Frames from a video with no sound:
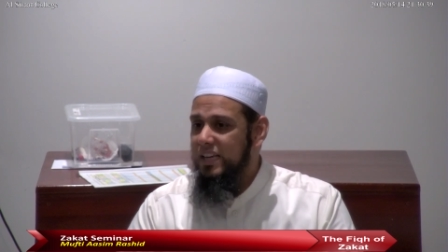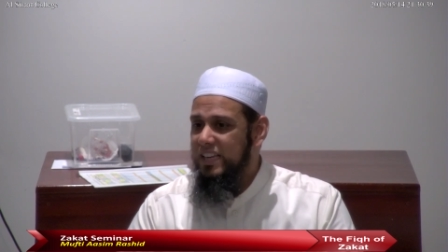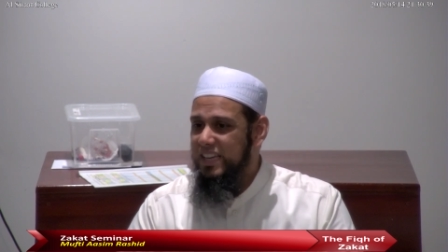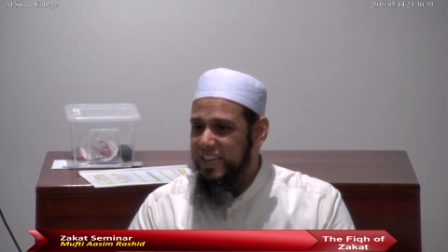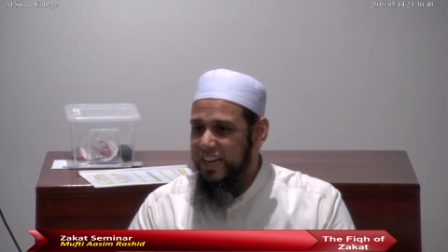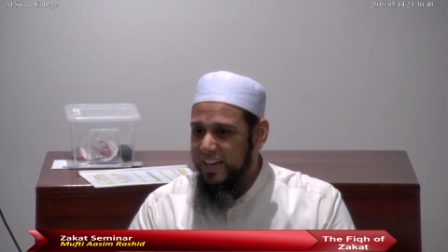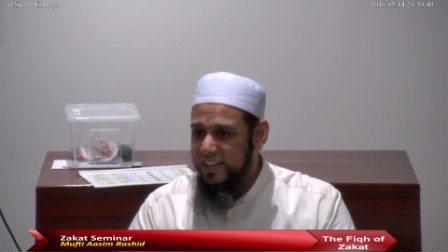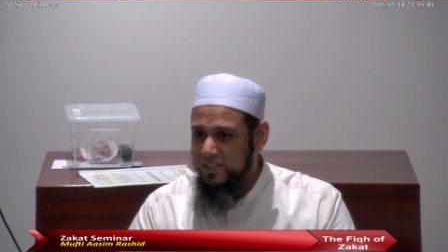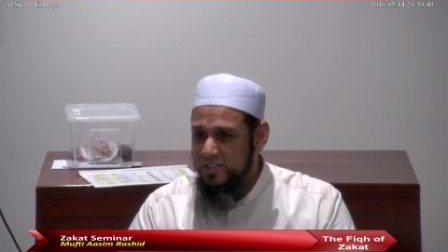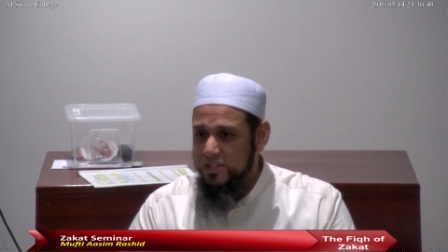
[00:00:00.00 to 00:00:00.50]

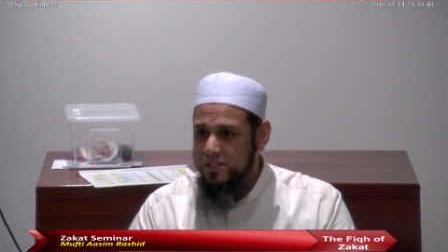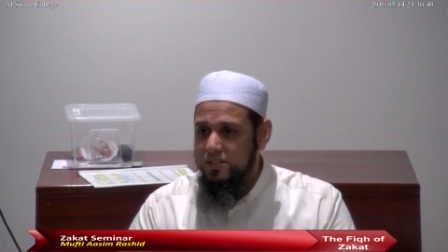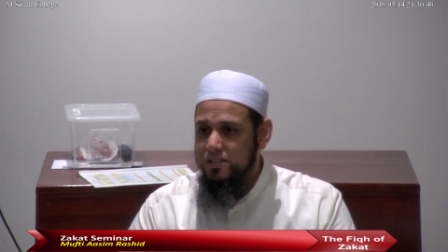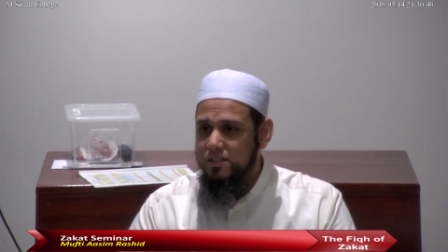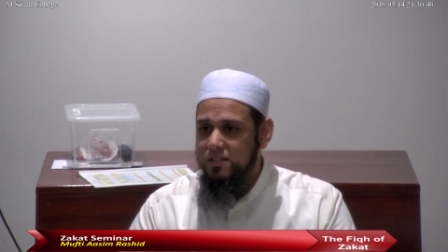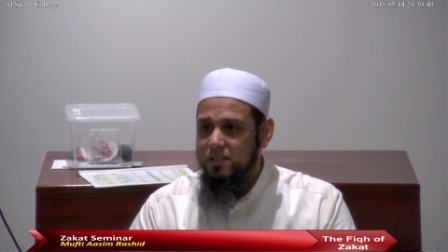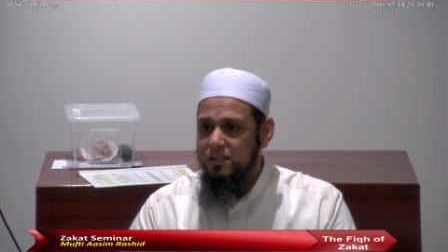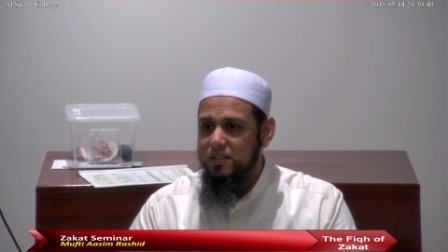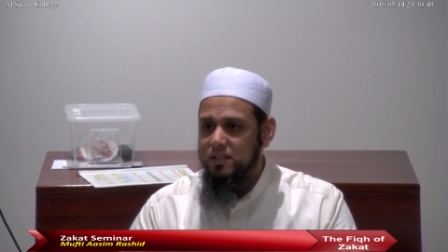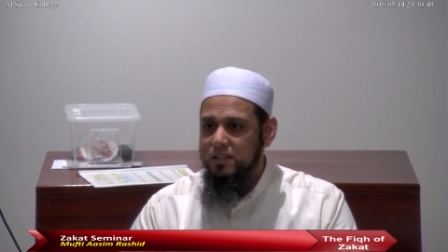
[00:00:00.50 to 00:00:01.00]

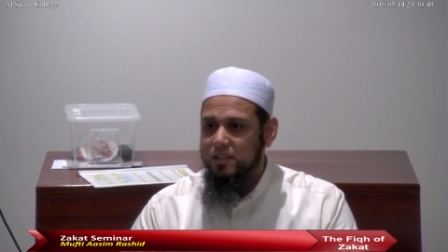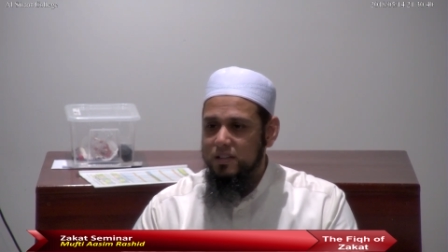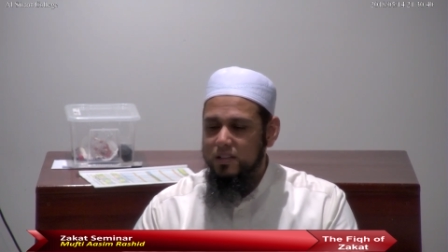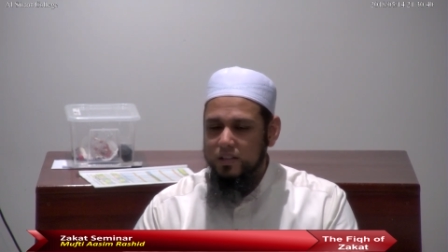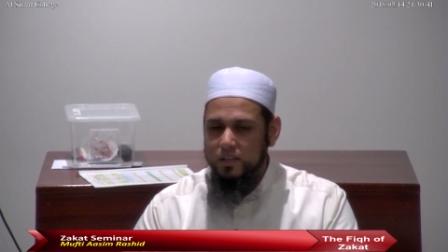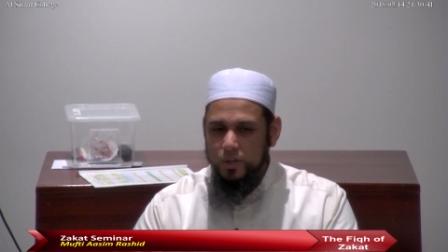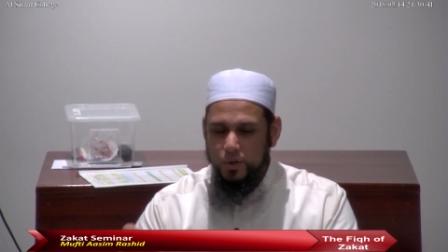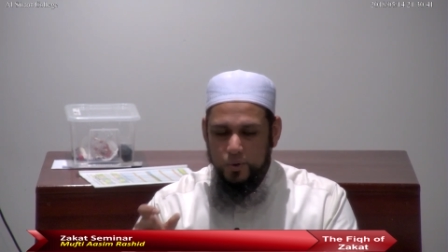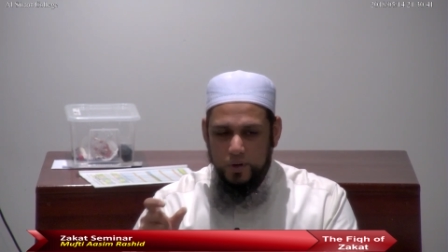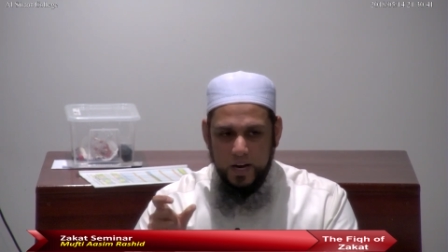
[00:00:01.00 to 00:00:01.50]

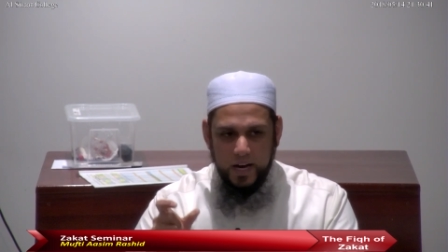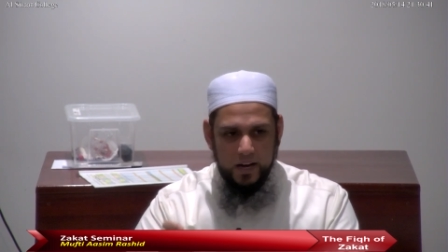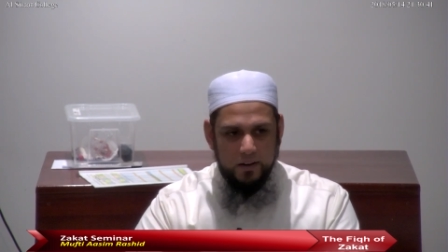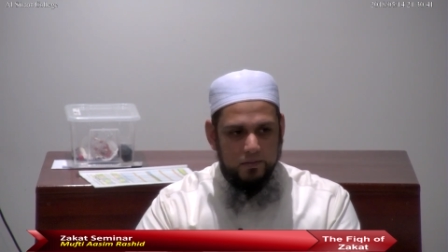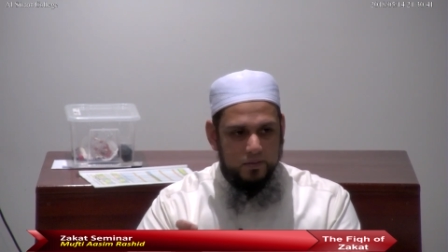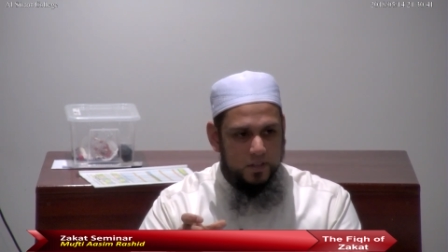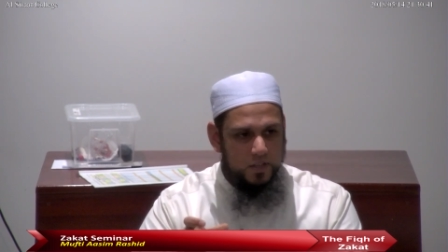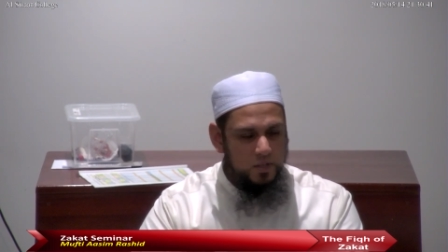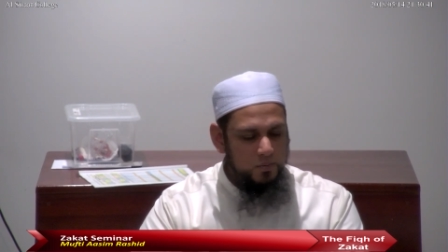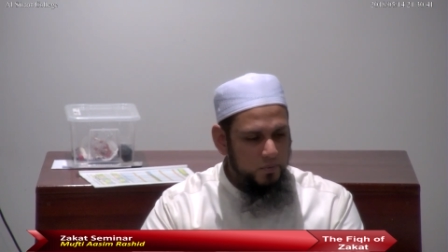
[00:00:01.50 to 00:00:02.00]
Yes, you
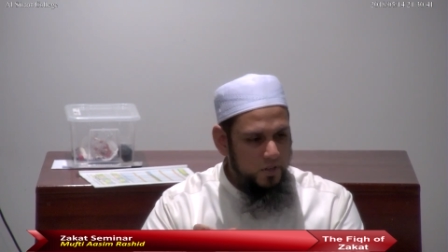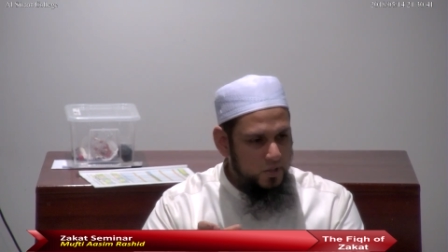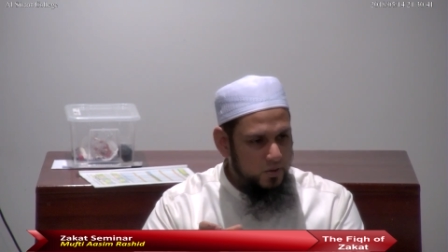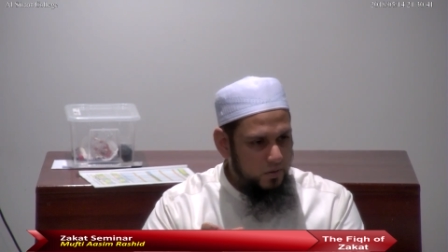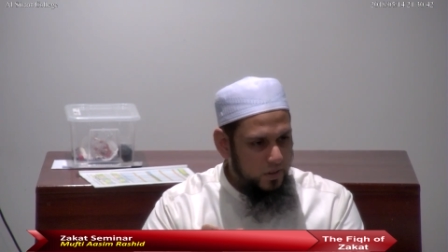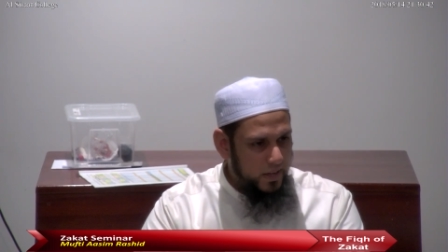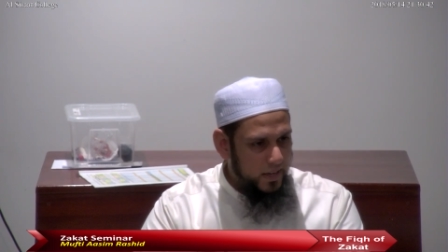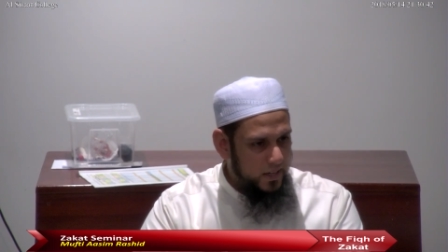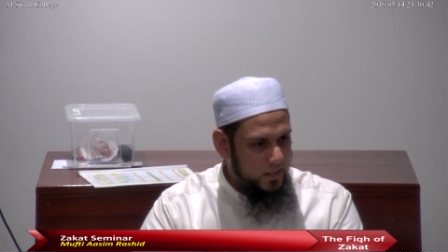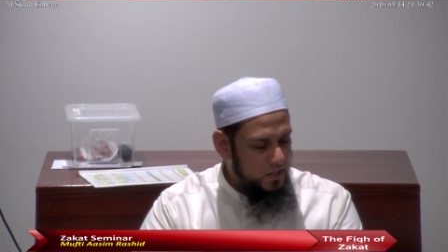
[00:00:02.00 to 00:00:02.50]
have this
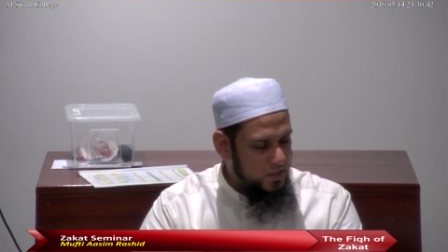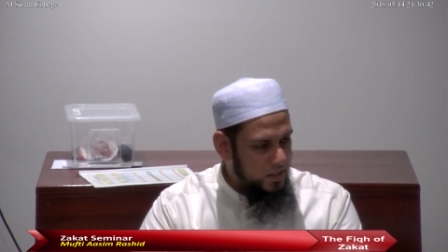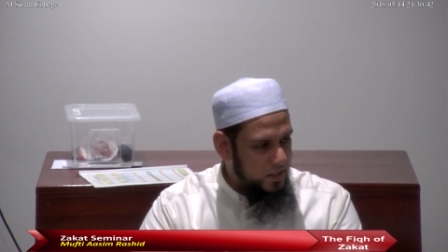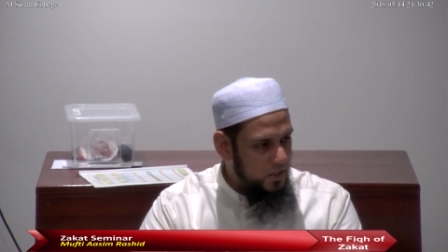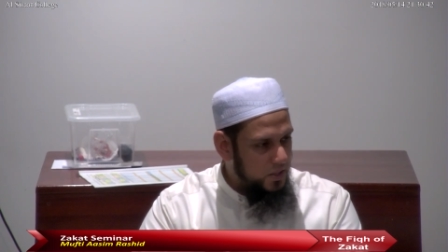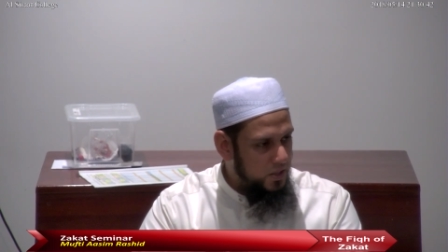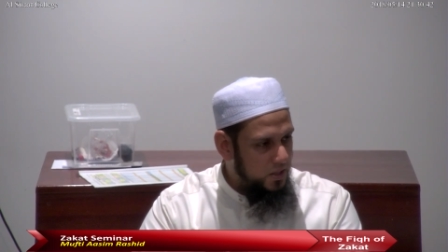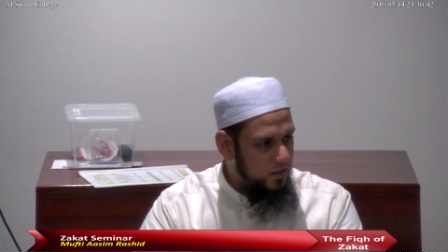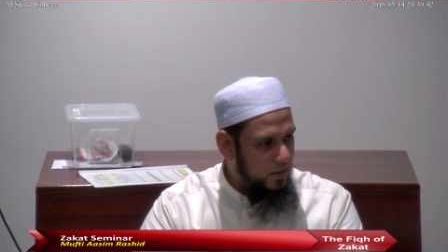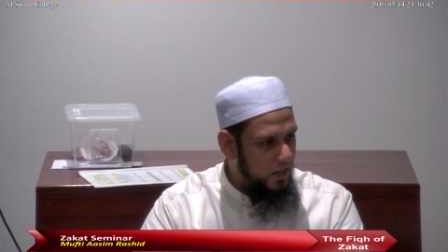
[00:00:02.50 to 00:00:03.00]
much
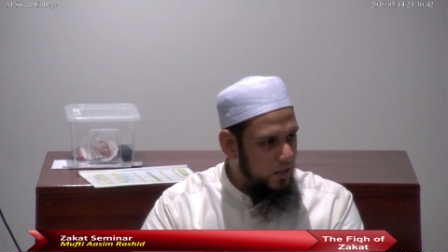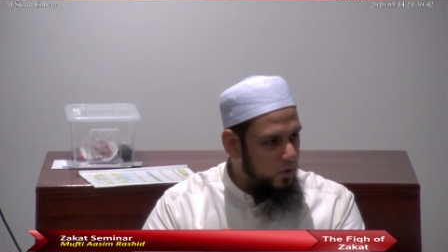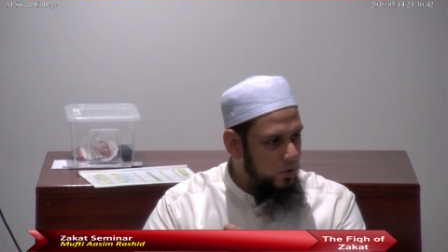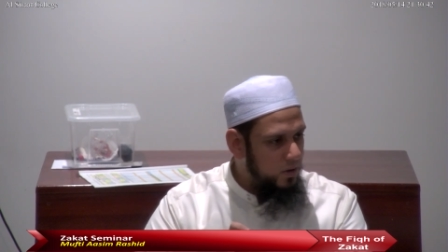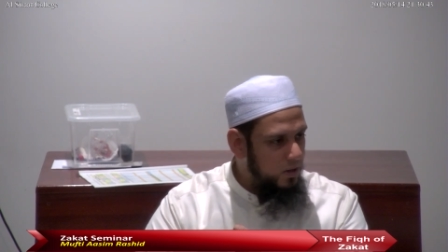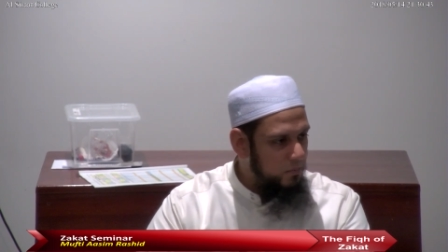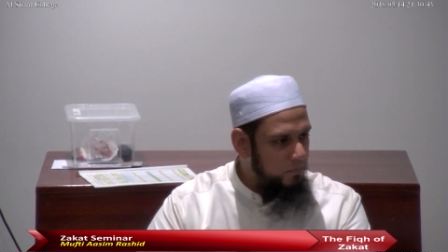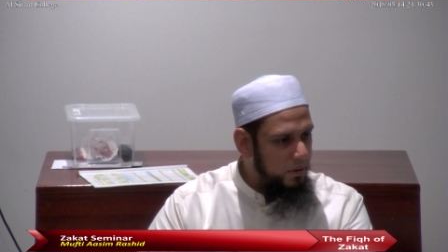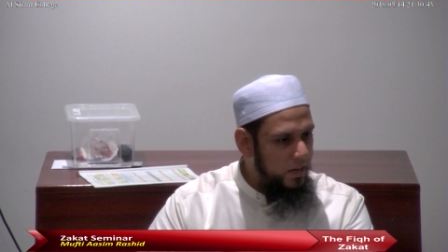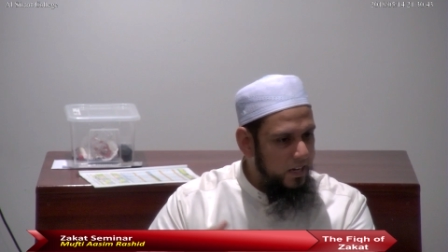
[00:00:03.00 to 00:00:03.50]
relaxation that
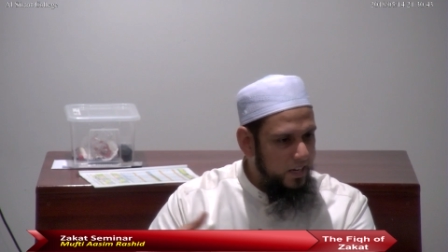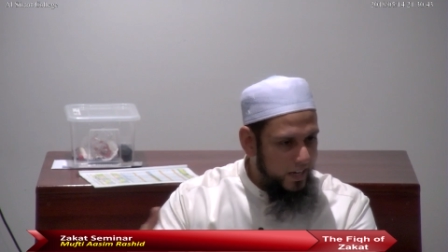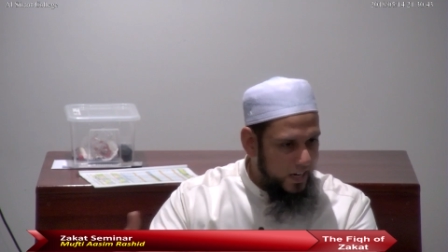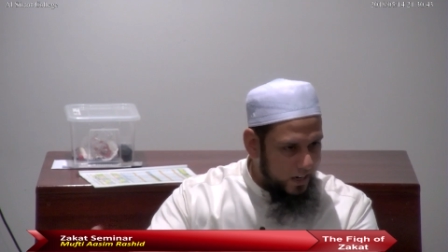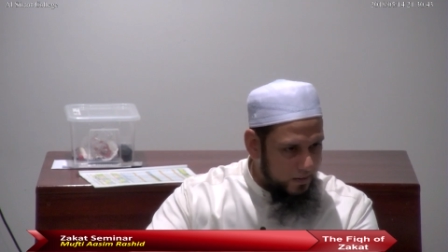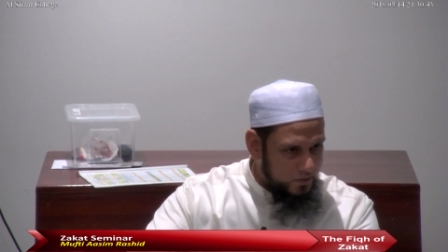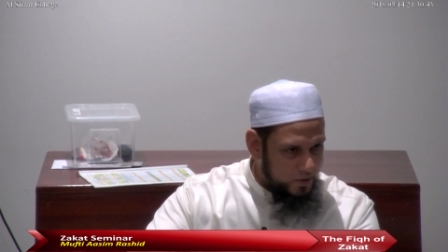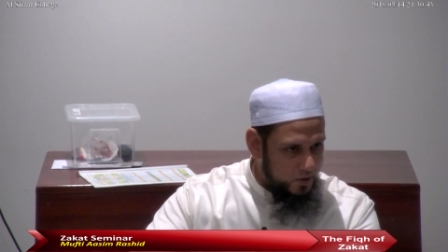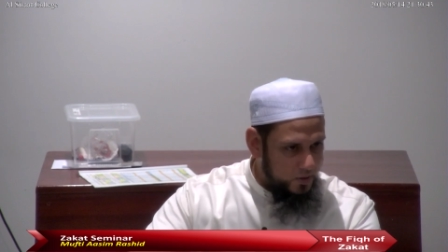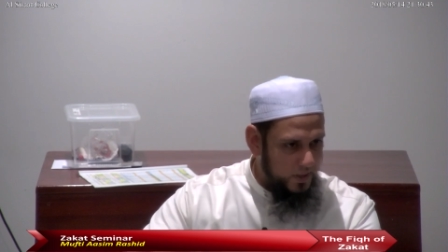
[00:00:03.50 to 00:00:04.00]
you can pay it
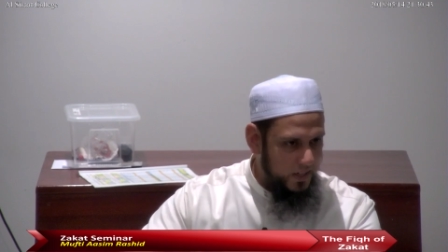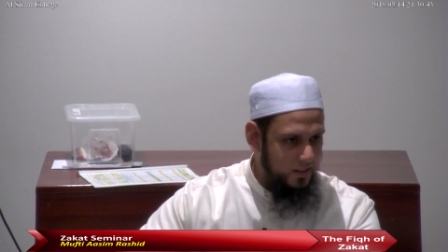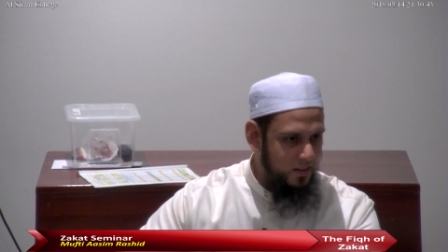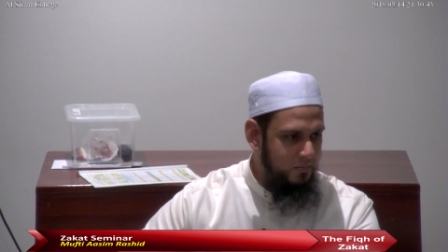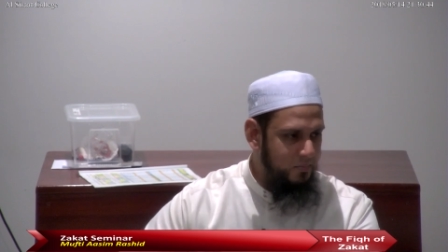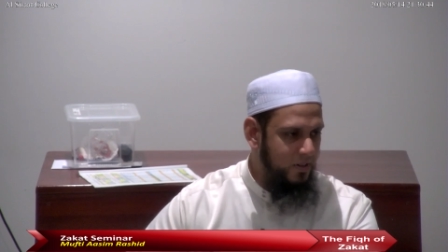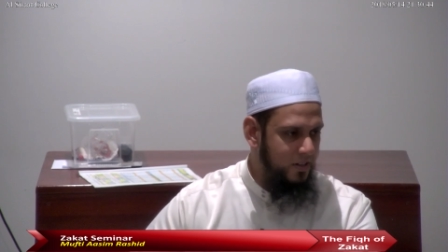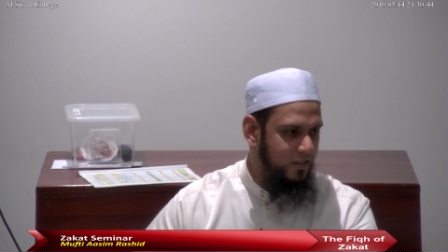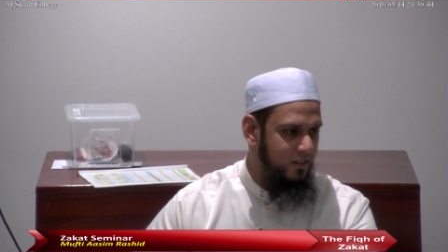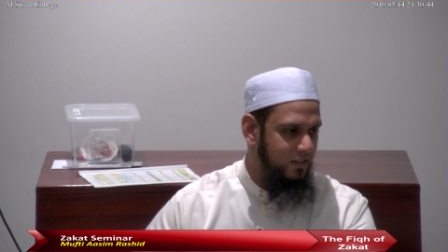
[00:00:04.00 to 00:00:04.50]
after you get
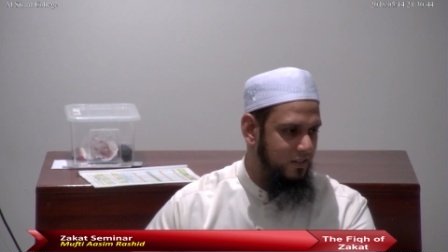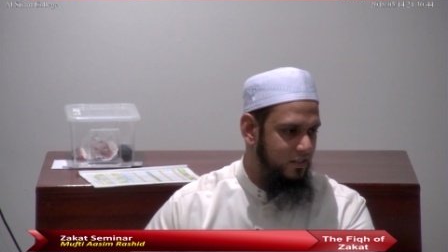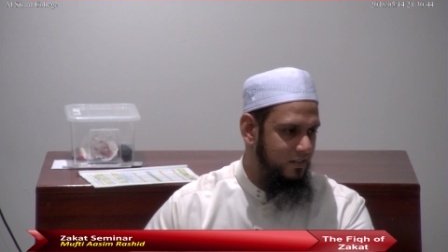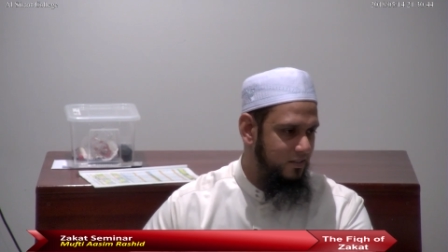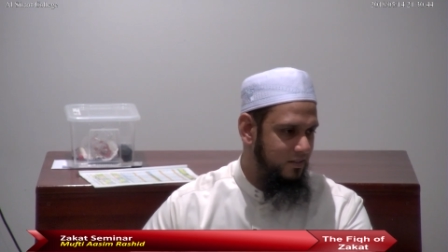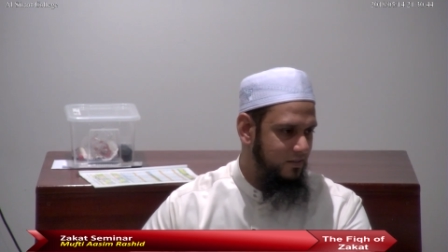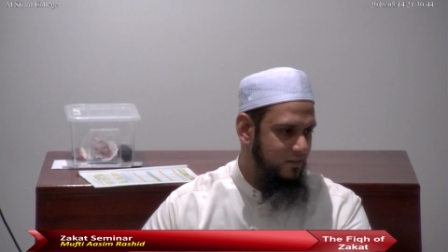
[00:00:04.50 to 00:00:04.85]
the money.